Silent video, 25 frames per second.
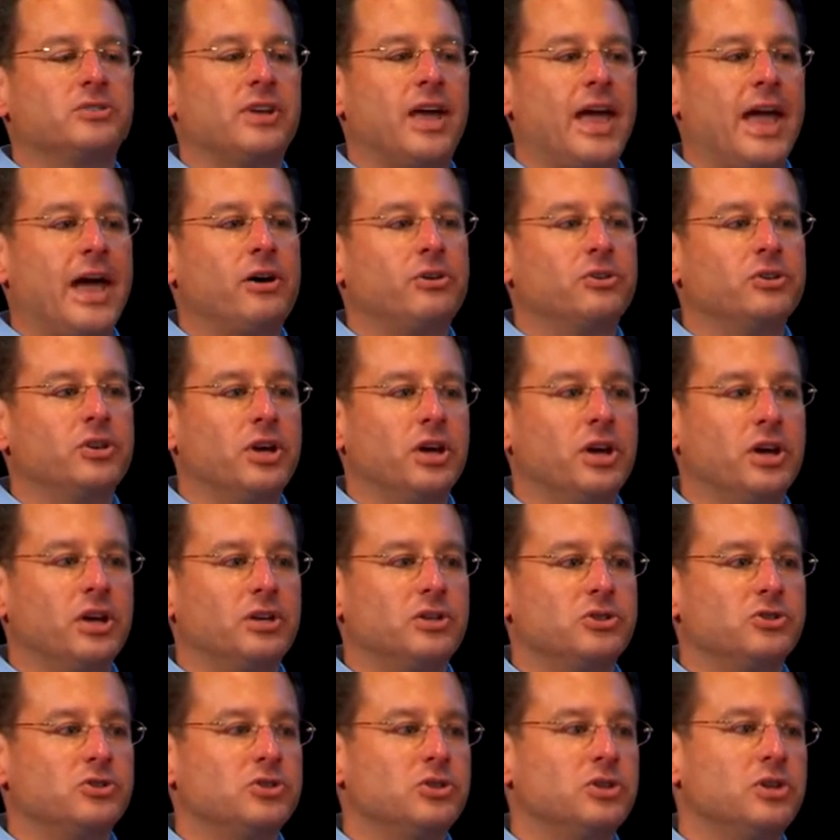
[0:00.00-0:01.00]
how
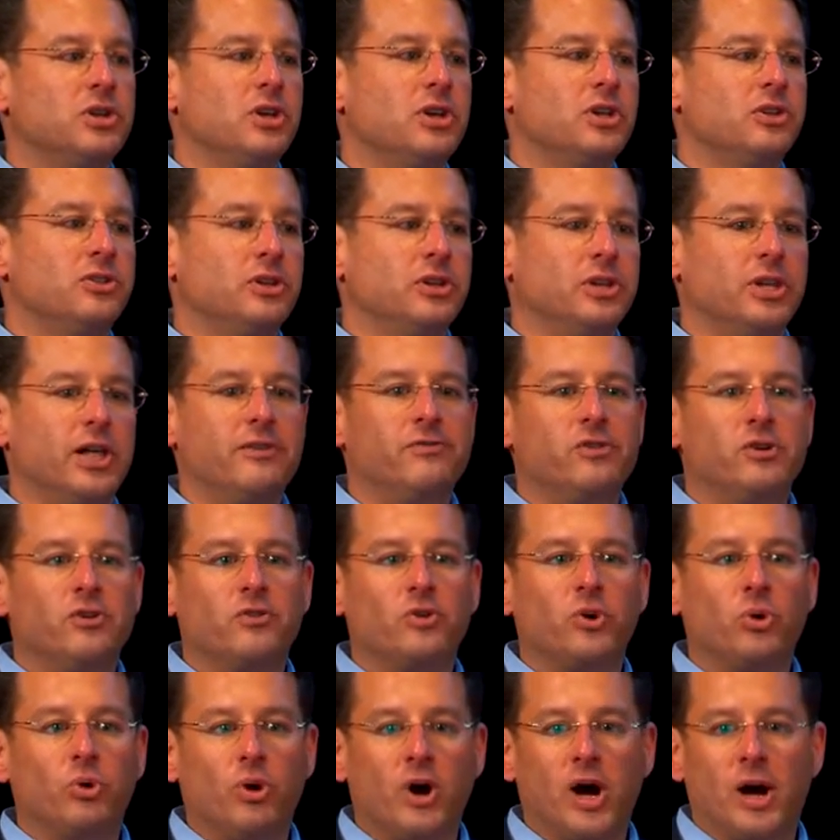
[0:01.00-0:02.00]
does the level of
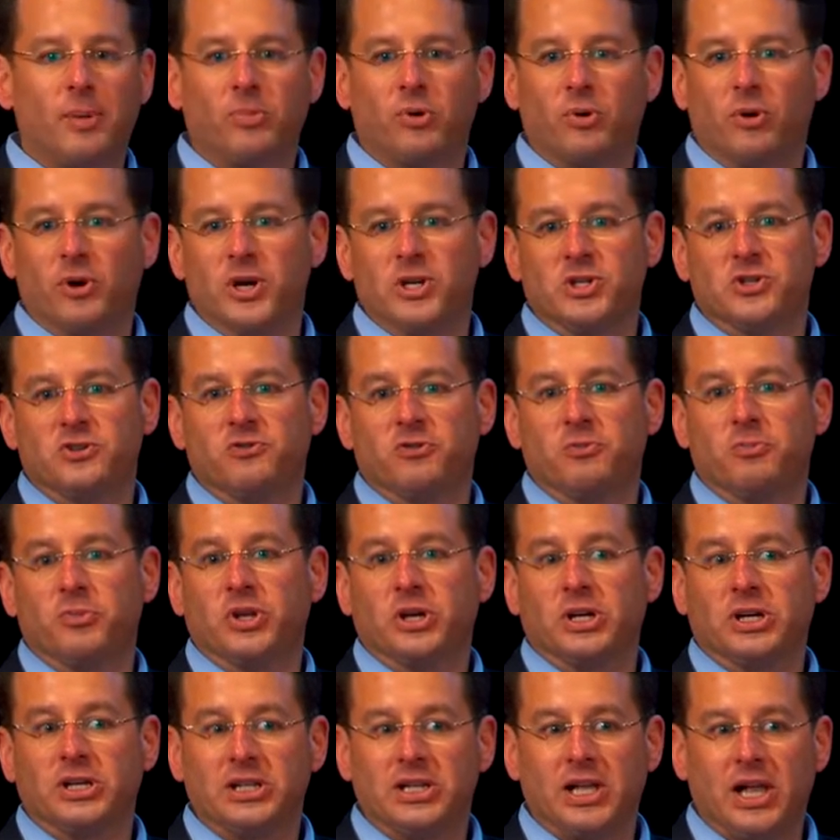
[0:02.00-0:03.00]
cooperation from the
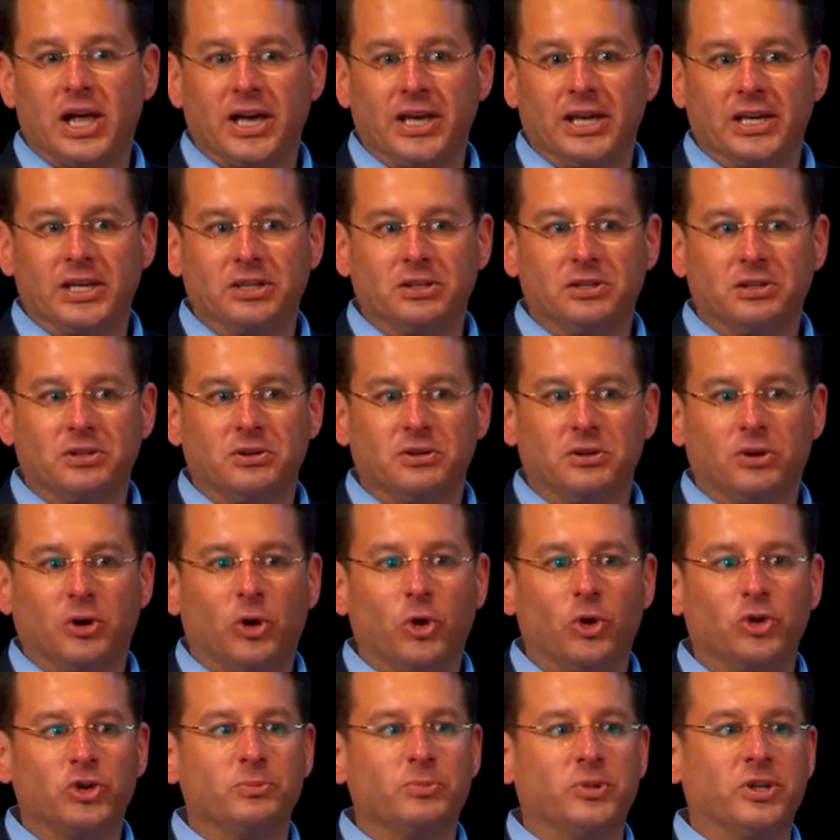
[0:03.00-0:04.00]
client
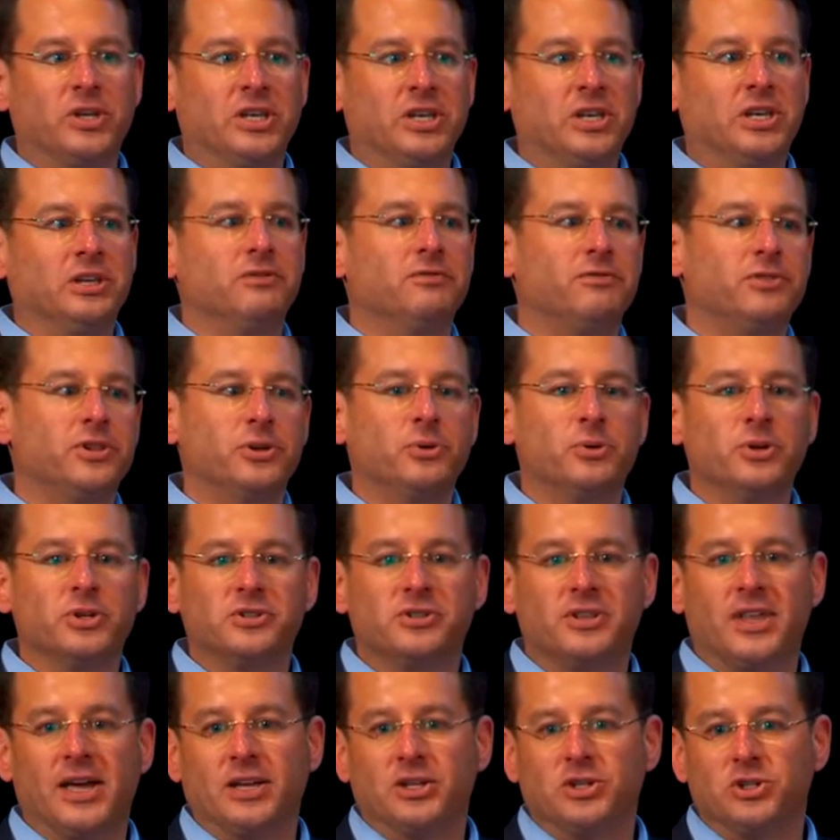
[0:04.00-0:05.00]
ultimately influence
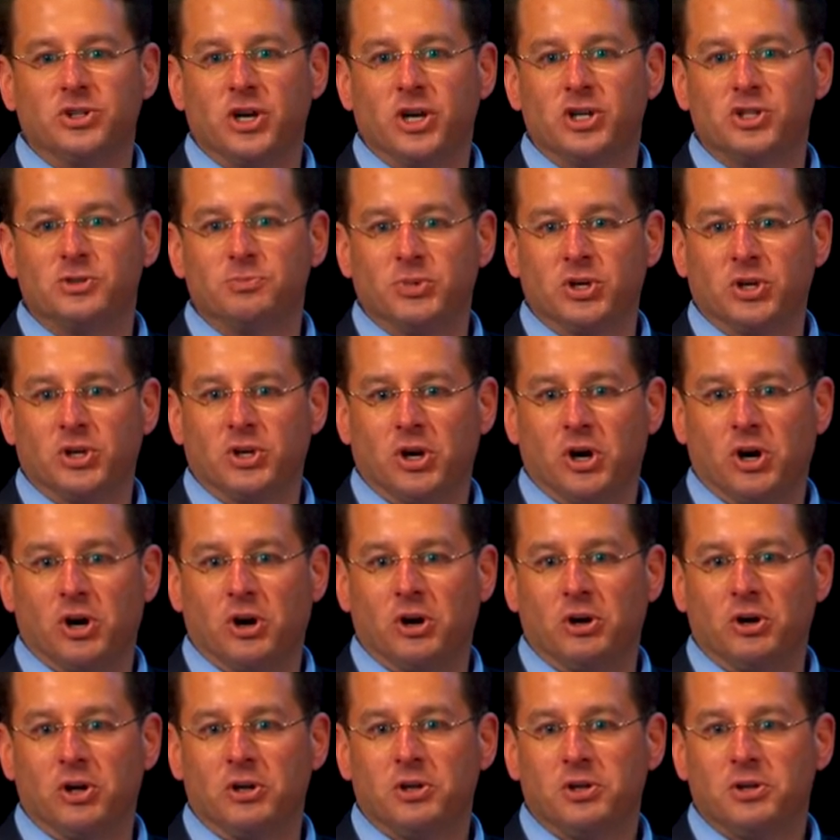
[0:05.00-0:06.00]
that judgment
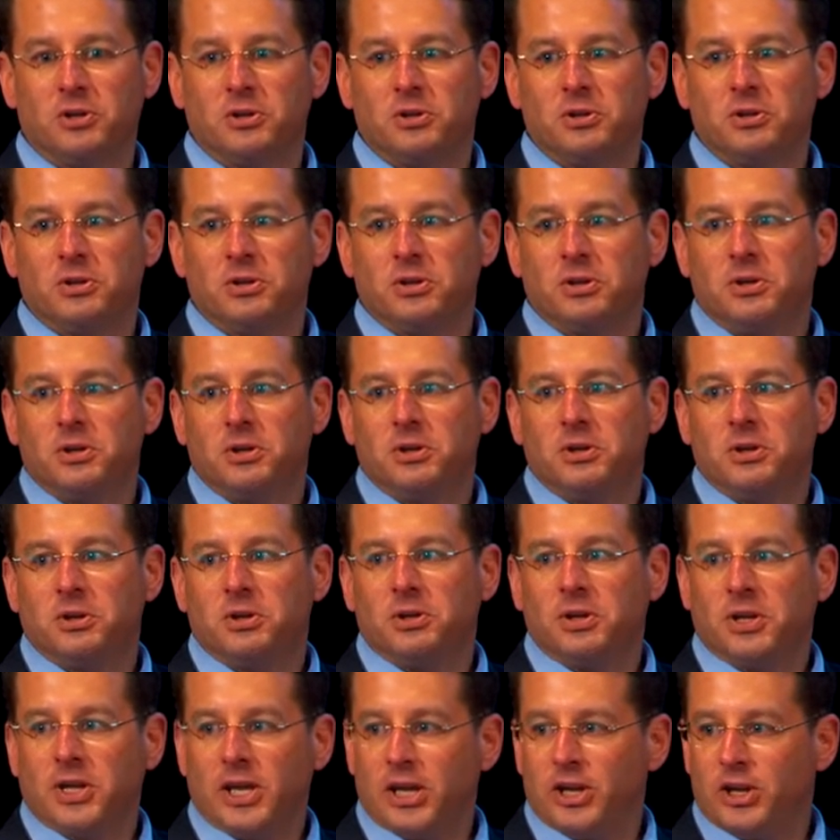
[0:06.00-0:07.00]
call?
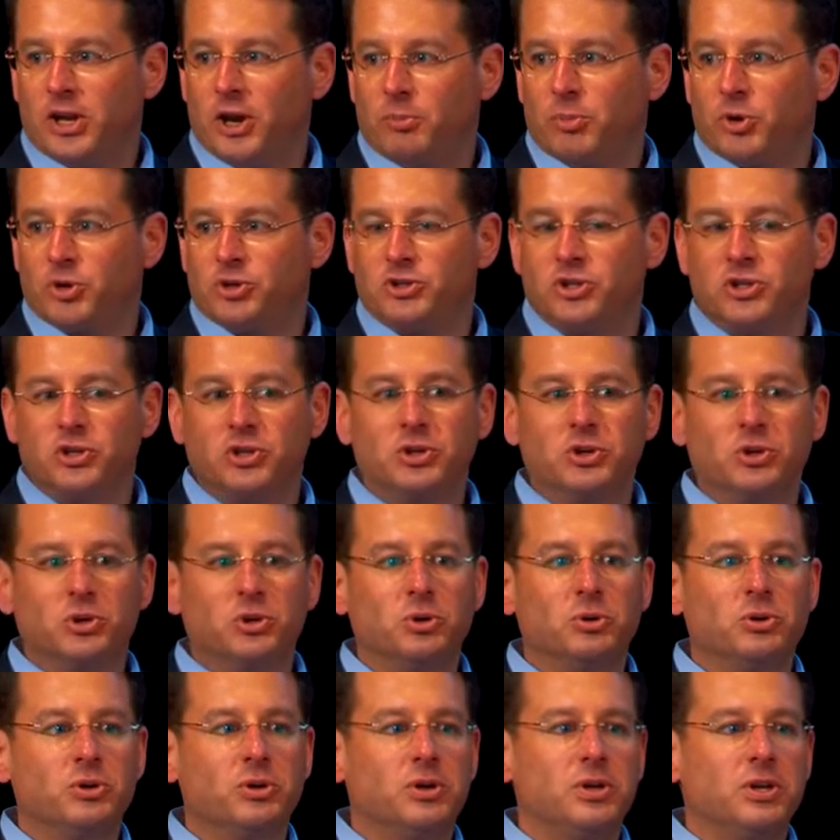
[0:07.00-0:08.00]
And number
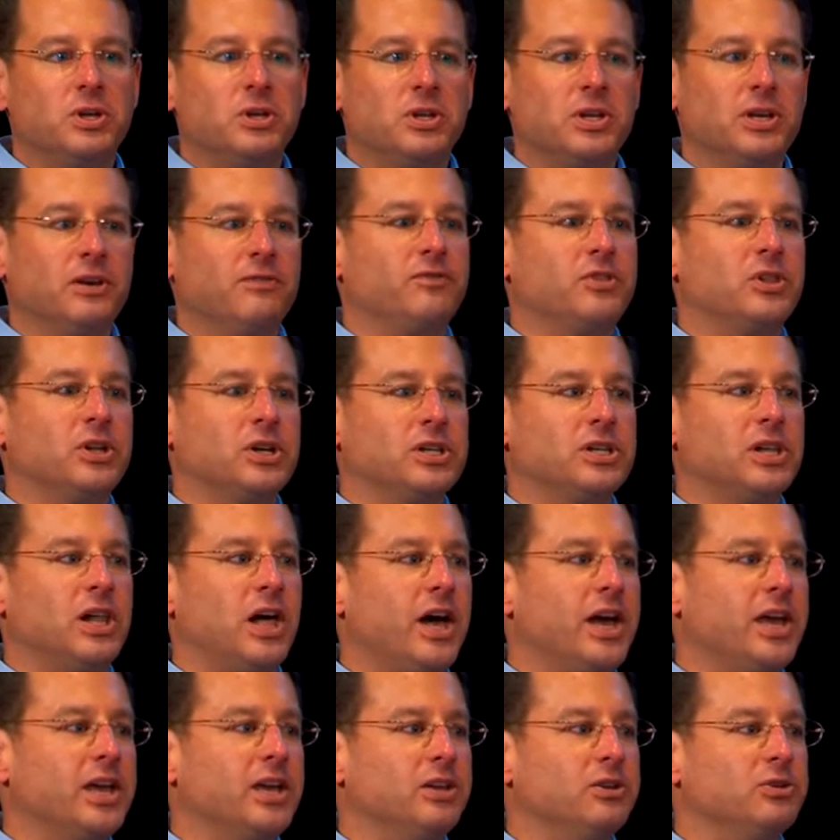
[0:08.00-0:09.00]
two, if the
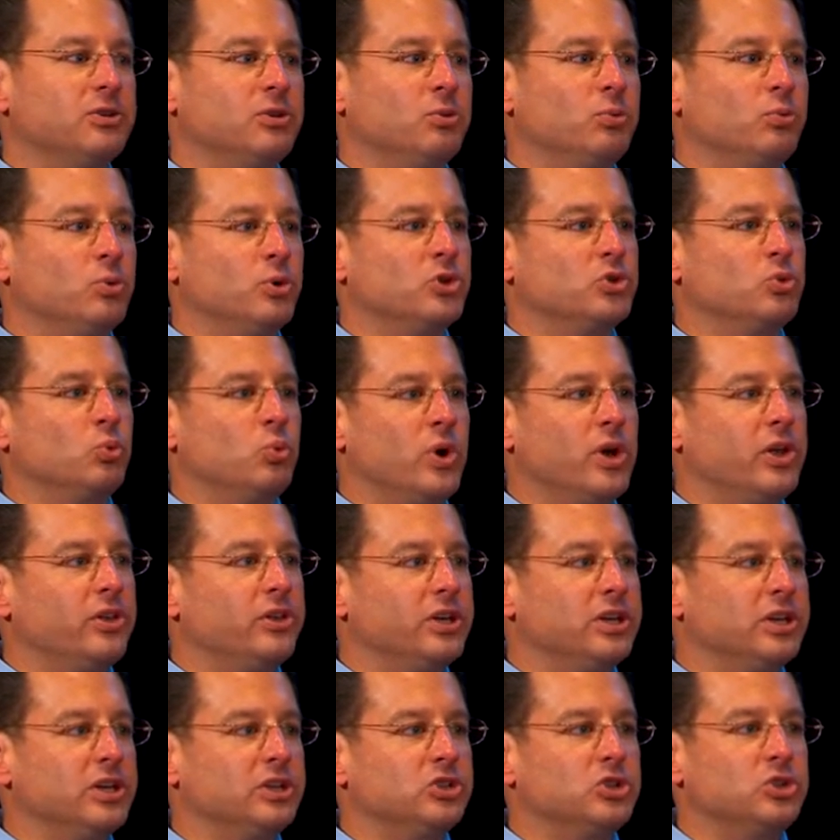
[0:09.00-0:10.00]
client was
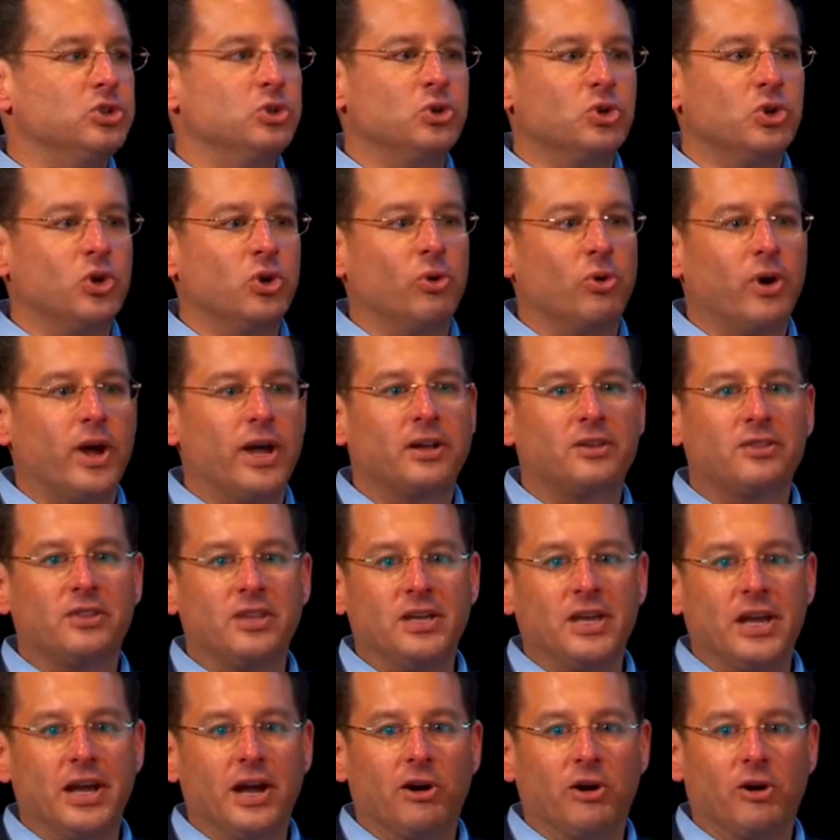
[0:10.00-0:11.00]
willing to correct
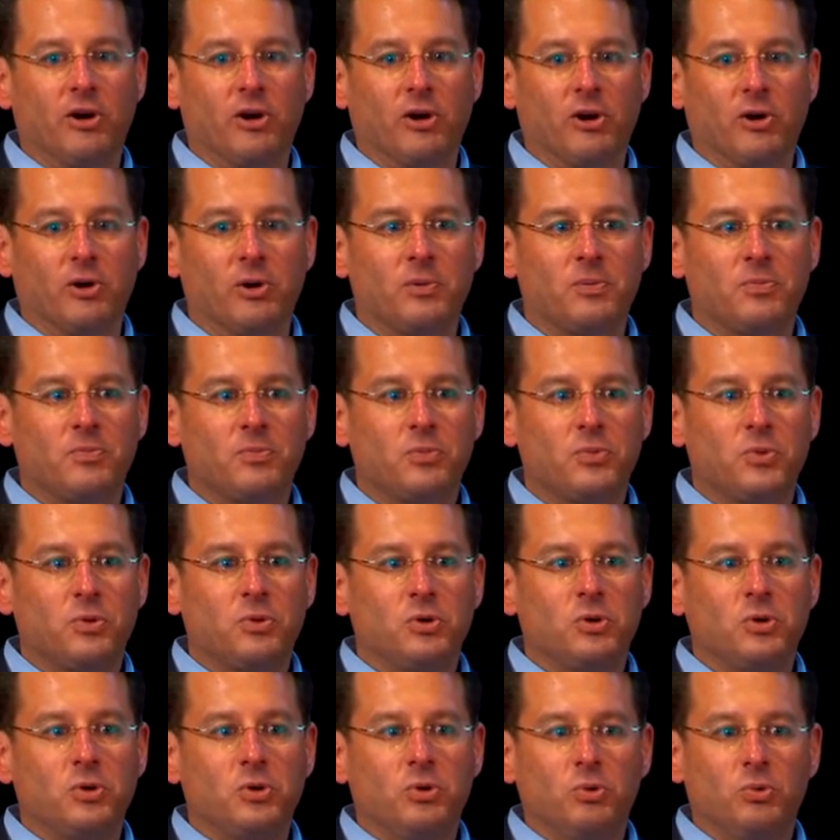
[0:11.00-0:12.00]
the error,
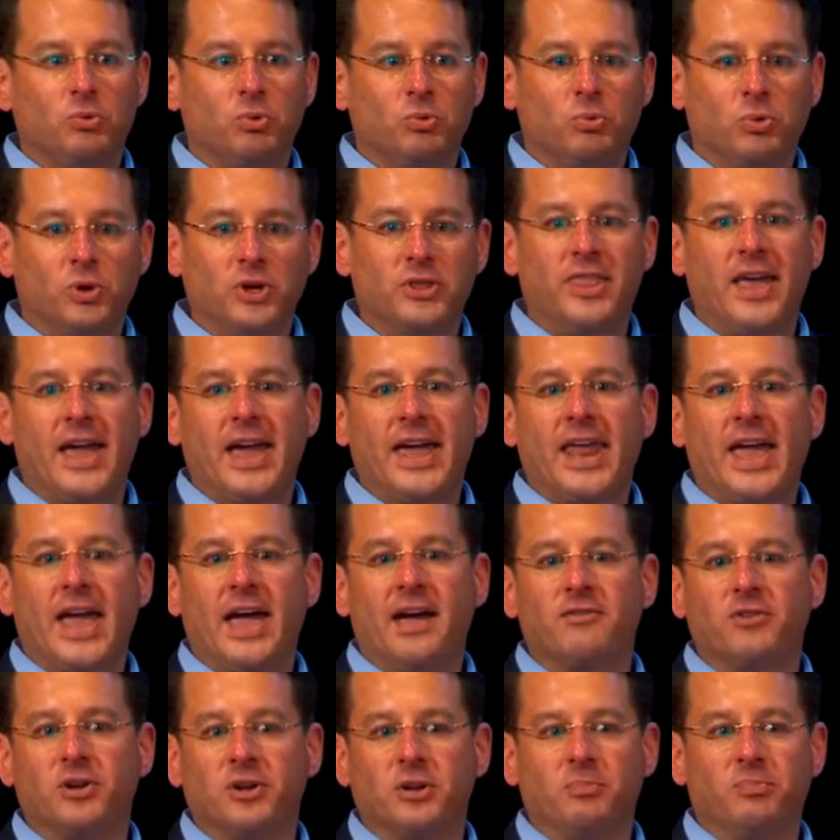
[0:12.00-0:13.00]
would that
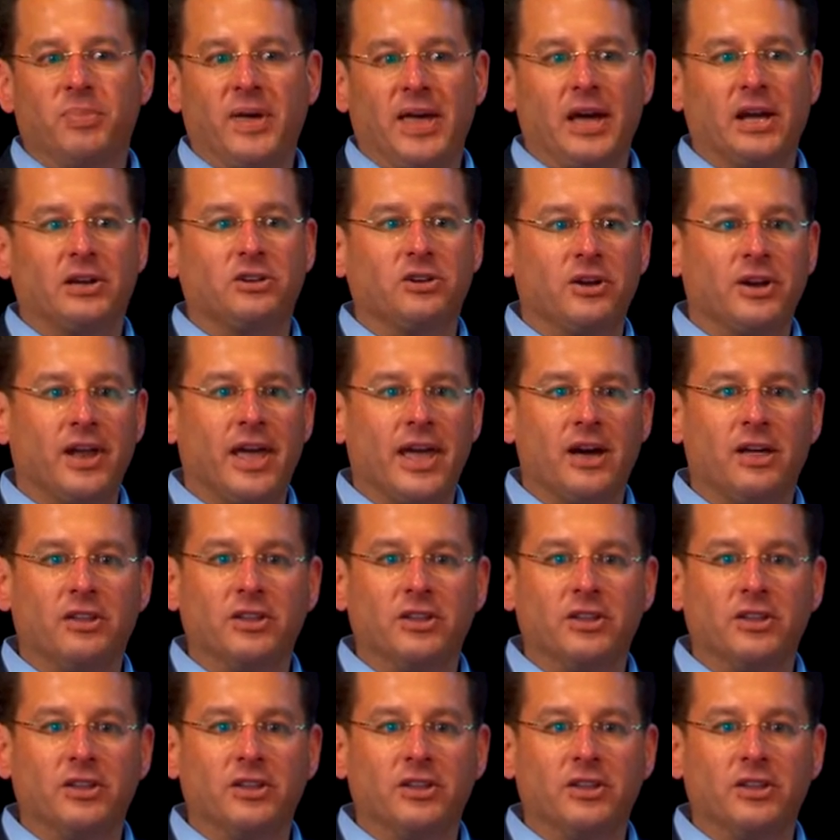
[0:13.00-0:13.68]
have an impact on how